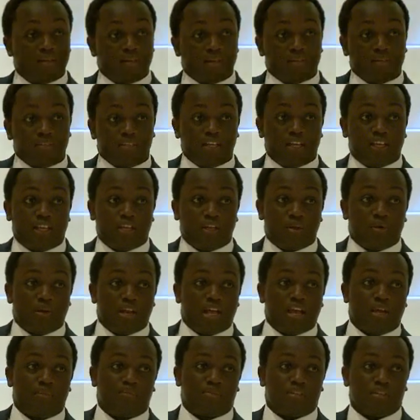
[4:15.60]
taking your
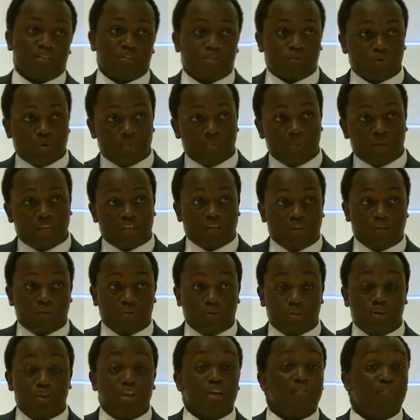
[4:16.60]
names and swabbing you.
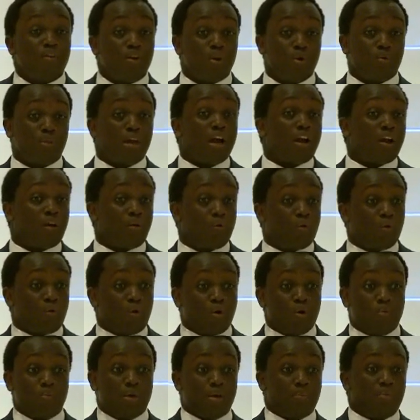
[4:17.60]
You never know, that
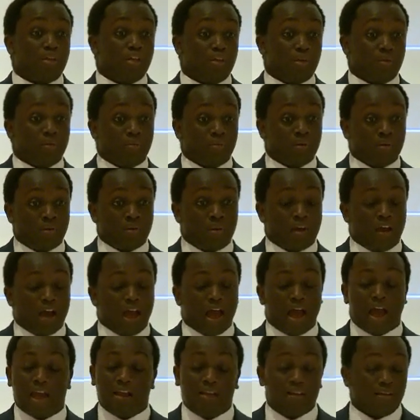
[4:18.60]
call might be you.
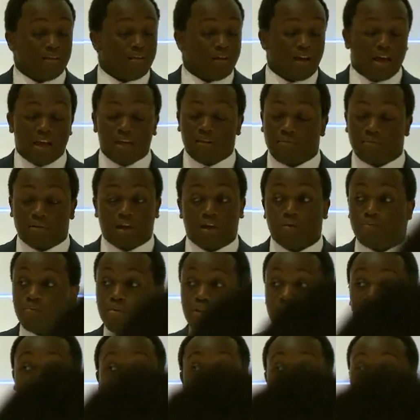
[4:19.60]
I would
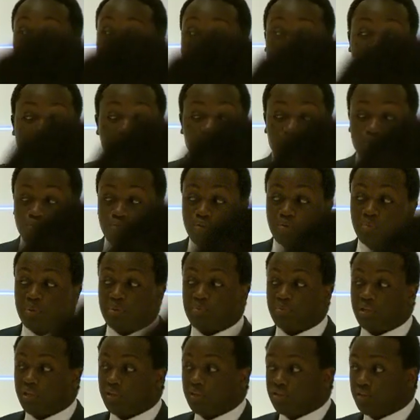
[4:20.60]
have never imagined it would have been
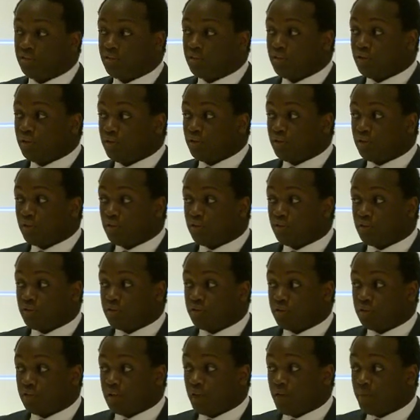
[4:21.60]
me.
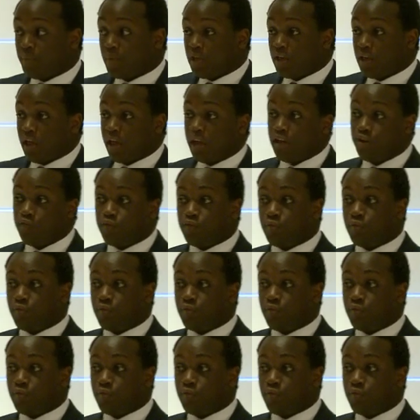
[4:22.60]
Yeah. And if you